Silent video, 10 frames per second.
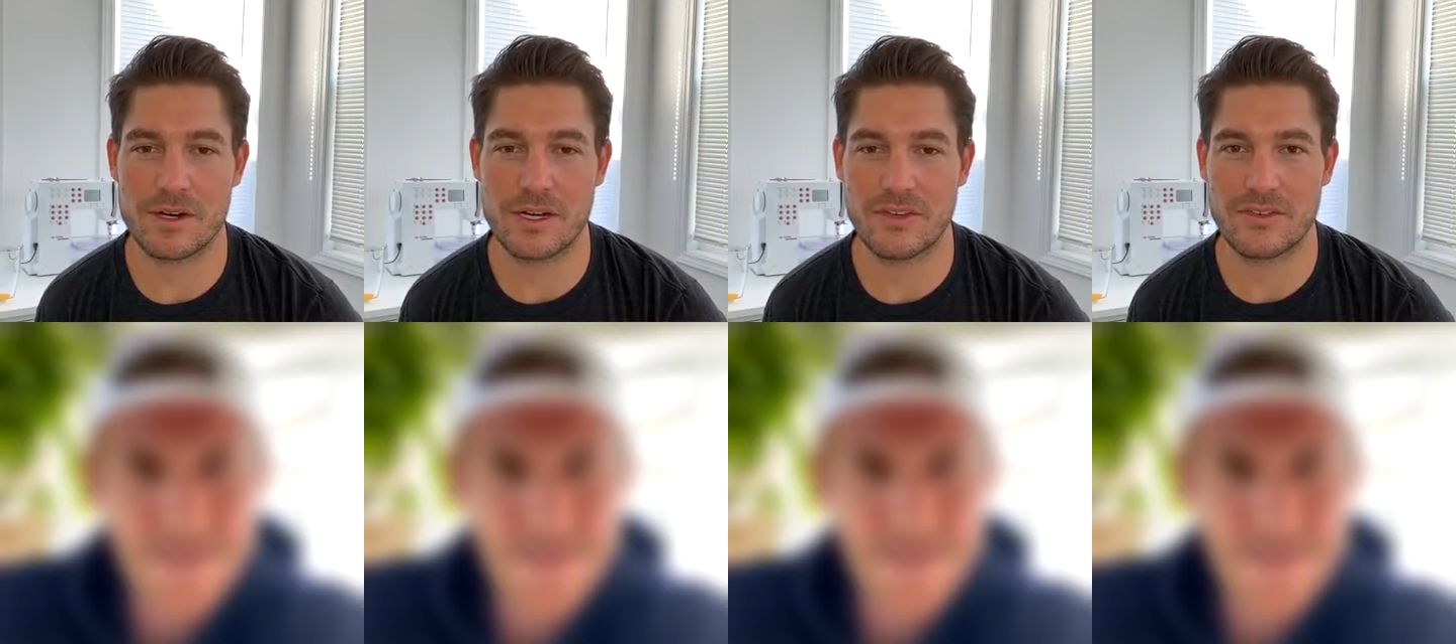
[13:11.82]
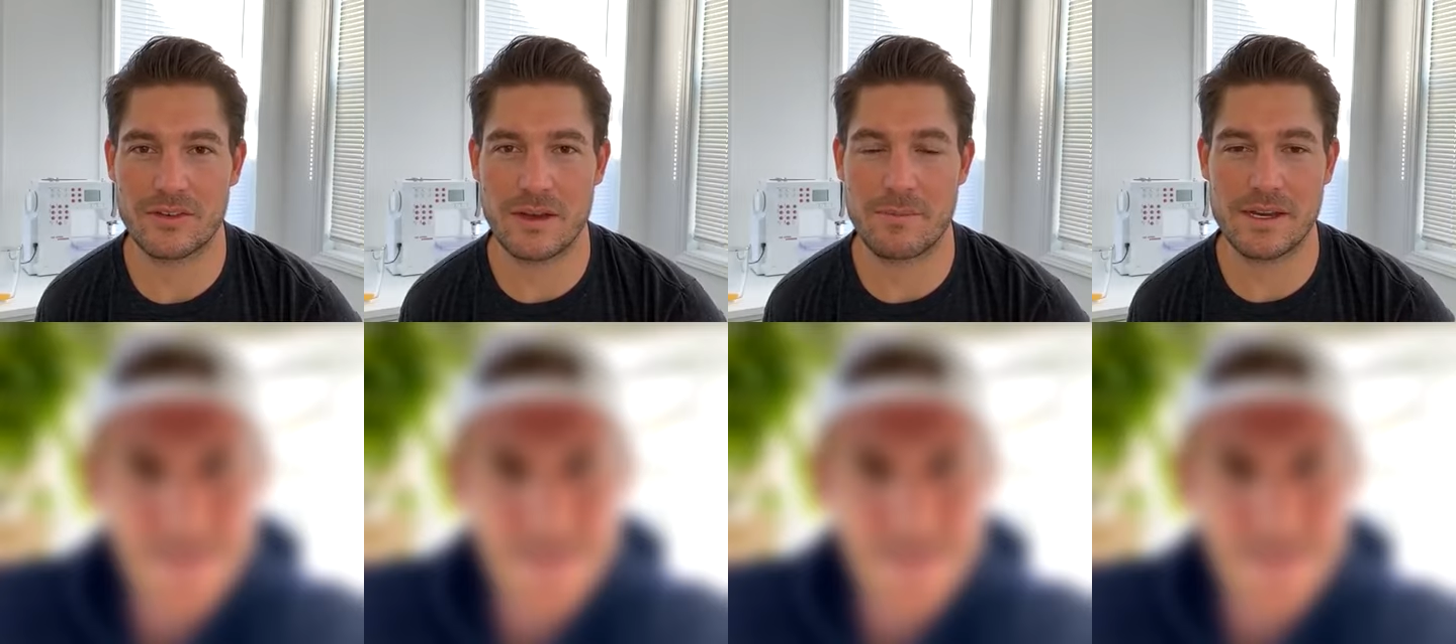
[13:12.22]
us.
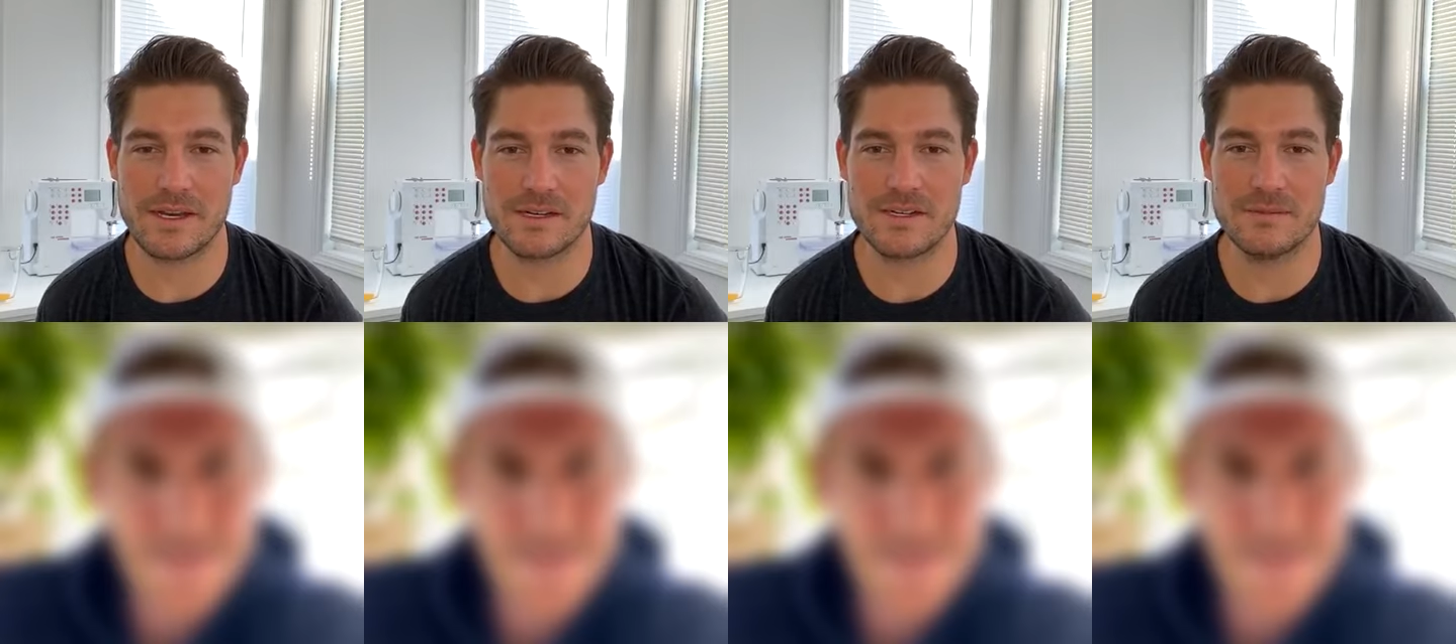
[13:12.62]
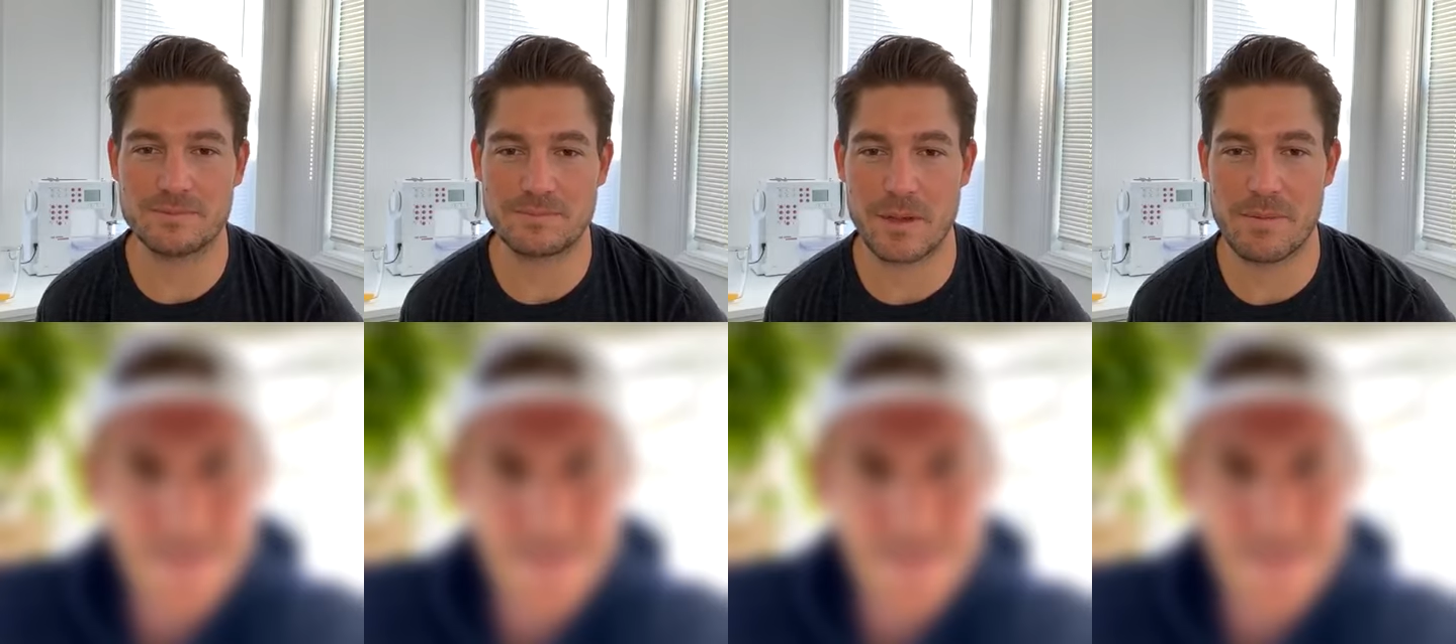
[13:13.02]
I'm making,
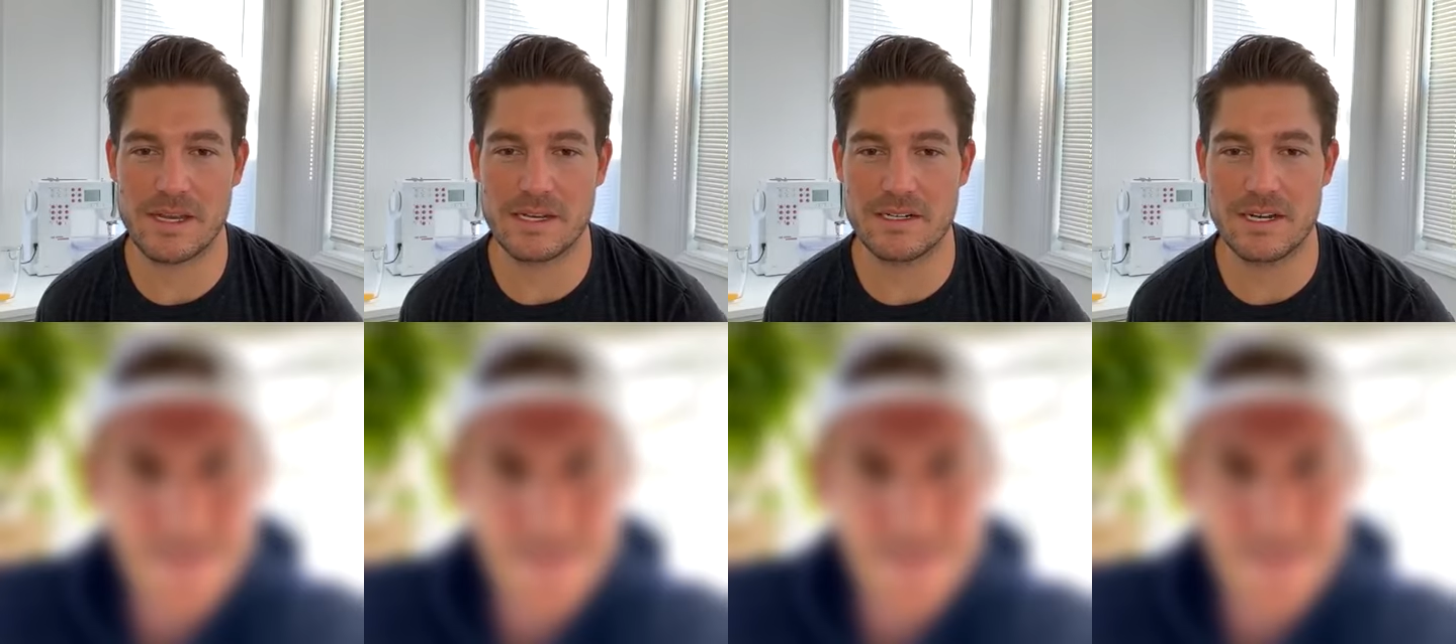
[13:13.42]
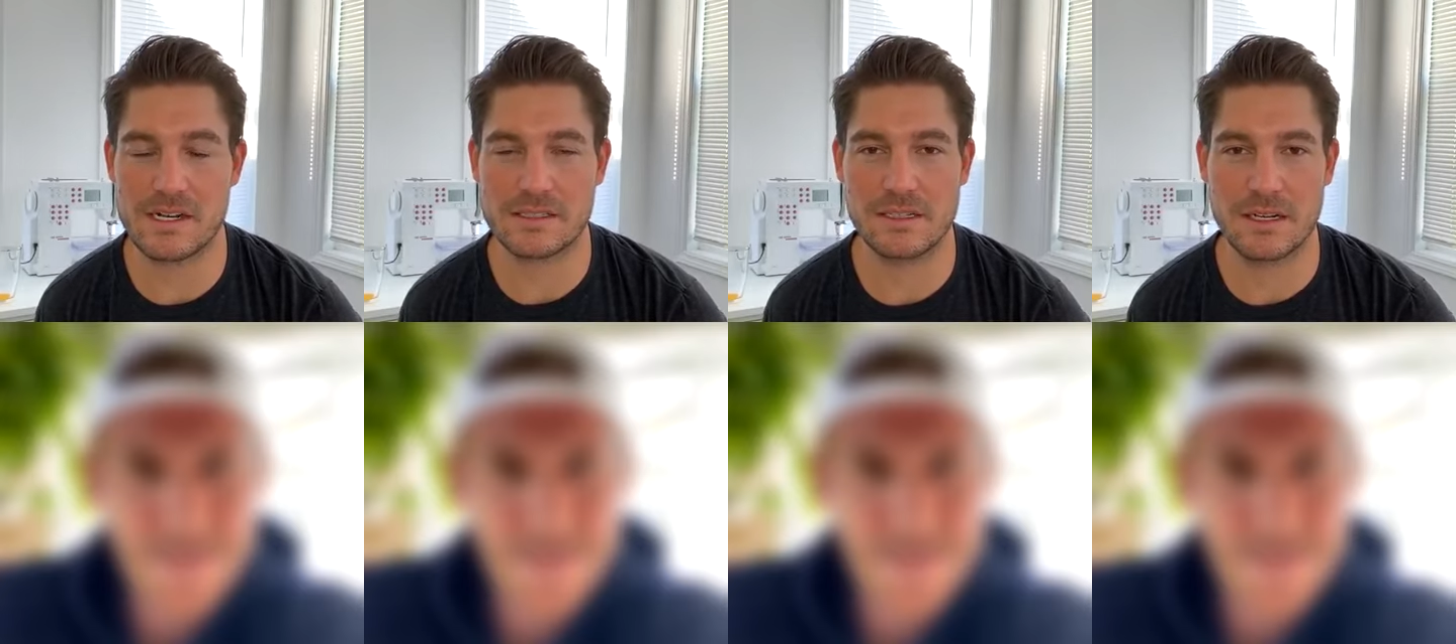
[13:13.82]
I'm making for, duck.
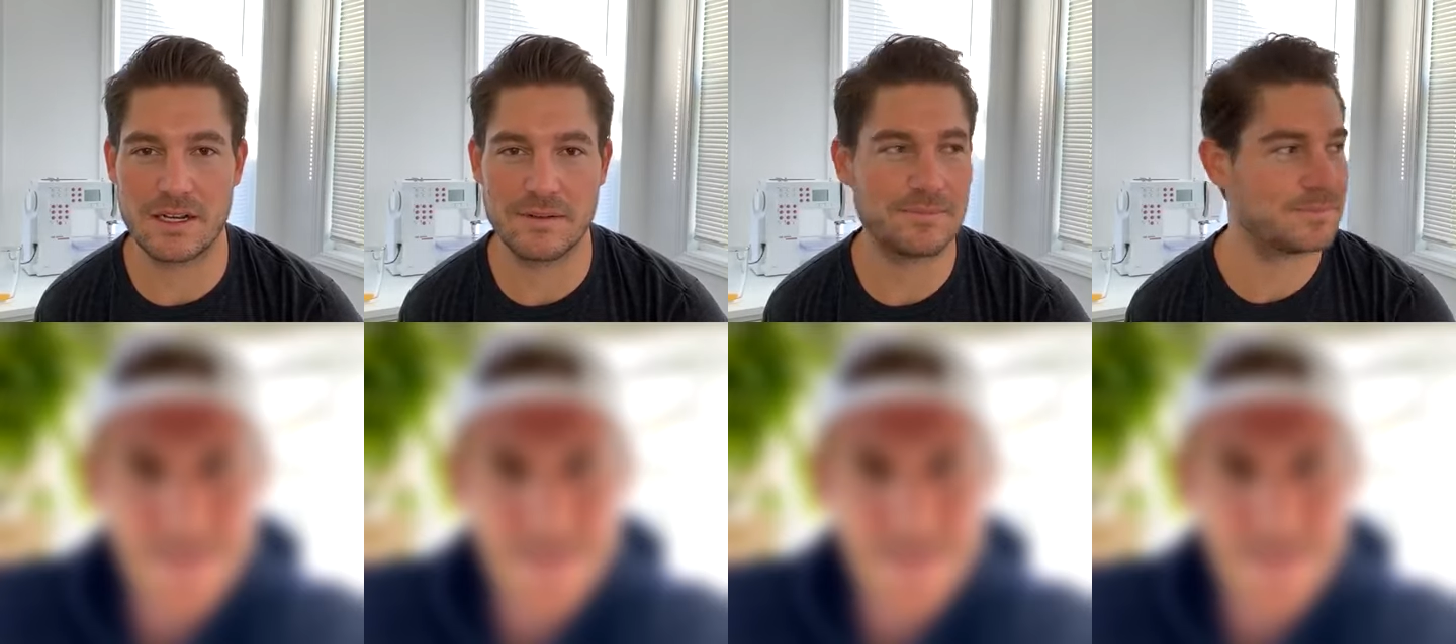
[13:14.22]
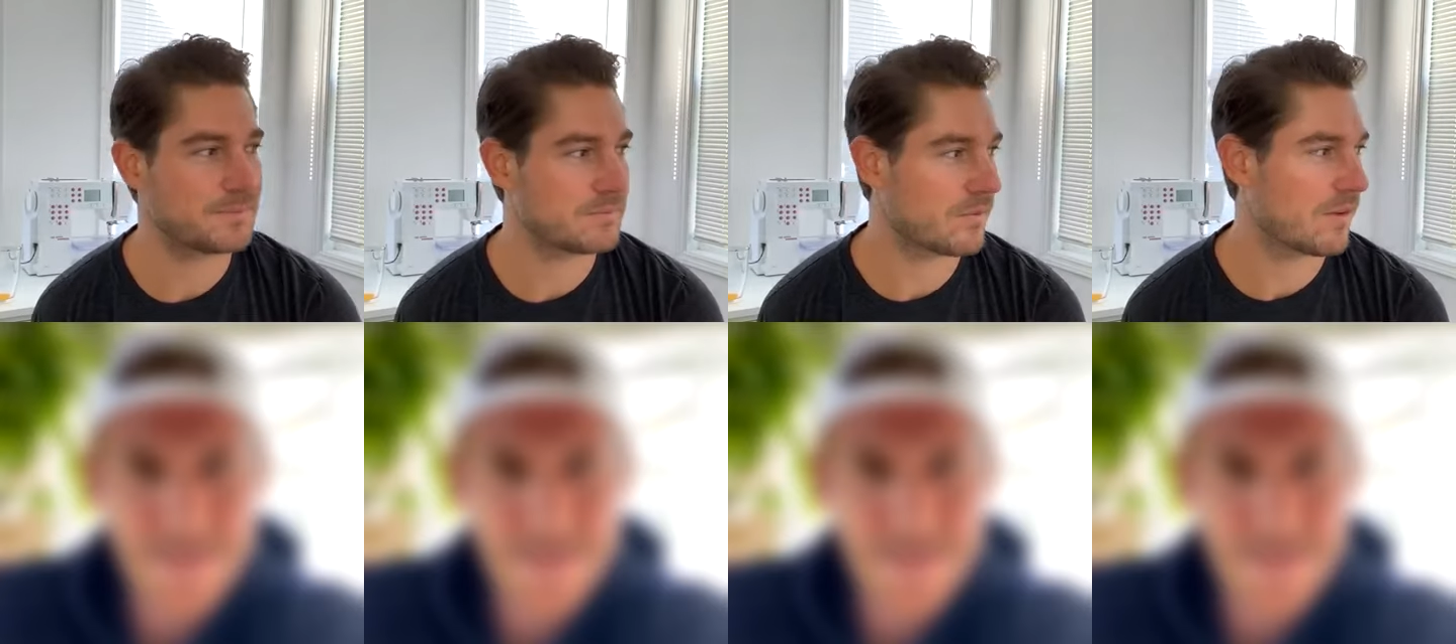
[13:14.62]
for me to be
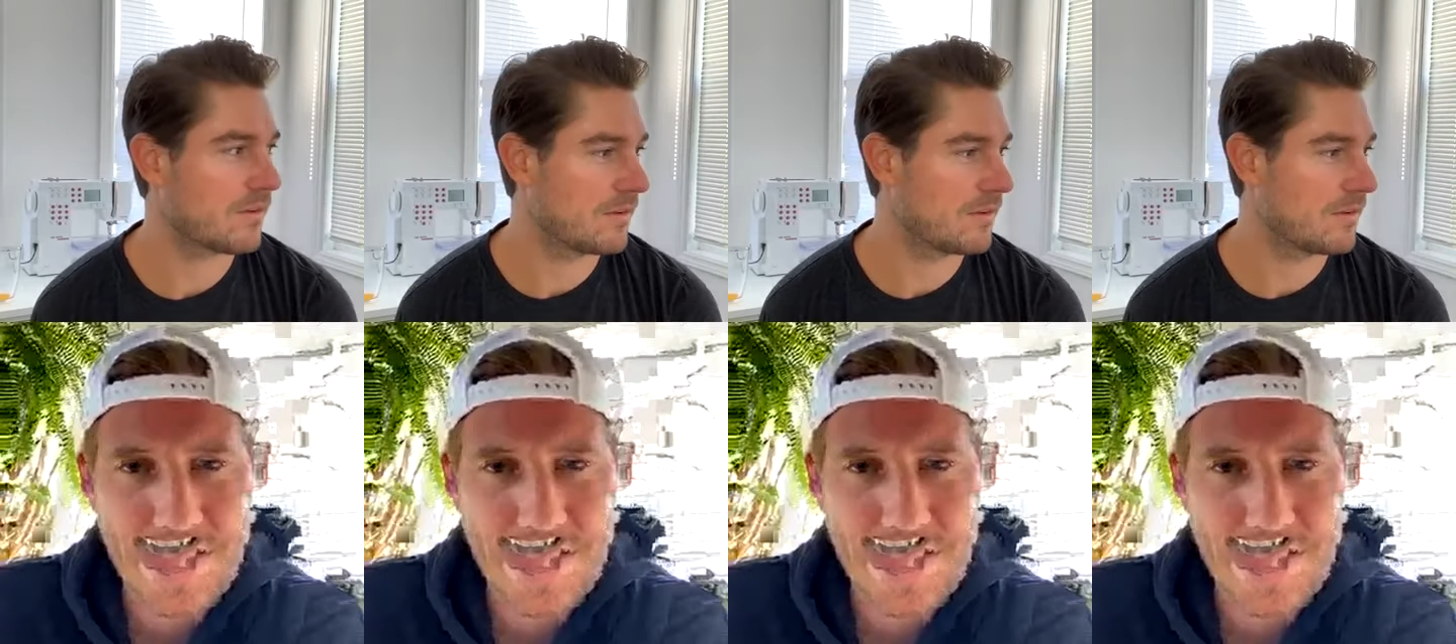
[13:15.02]
around right now,